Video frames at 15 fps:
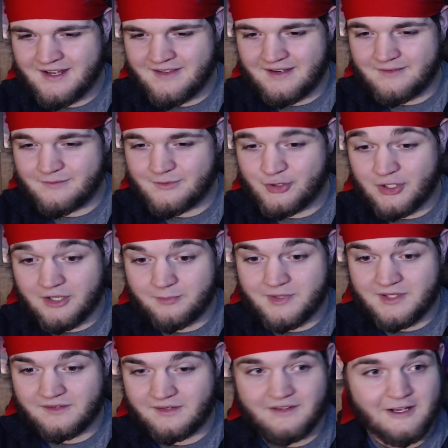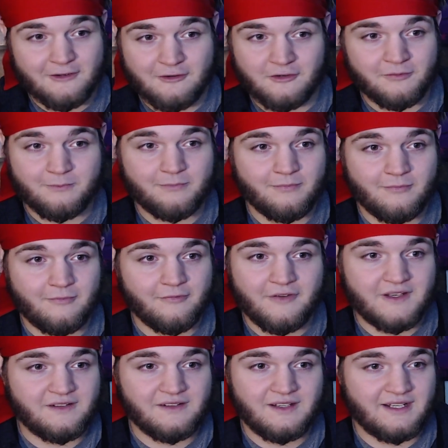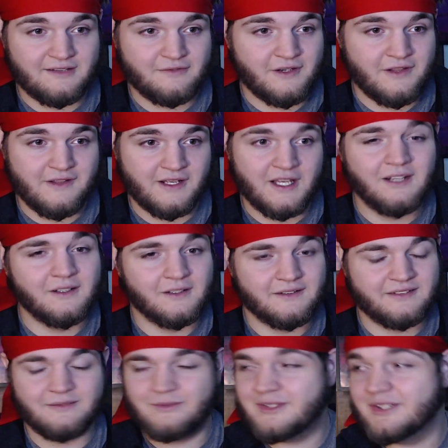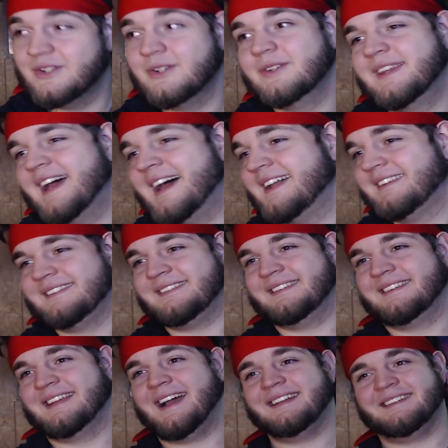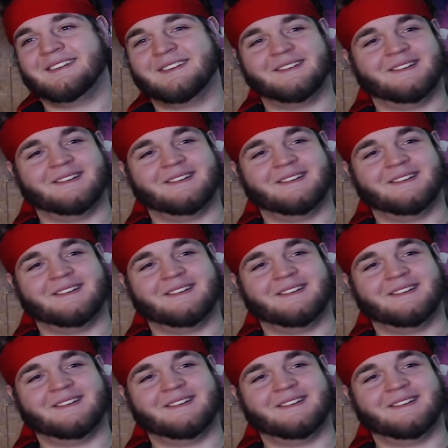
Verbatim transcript: And then trying to piece together how this fits into everything else. Dude, that's that's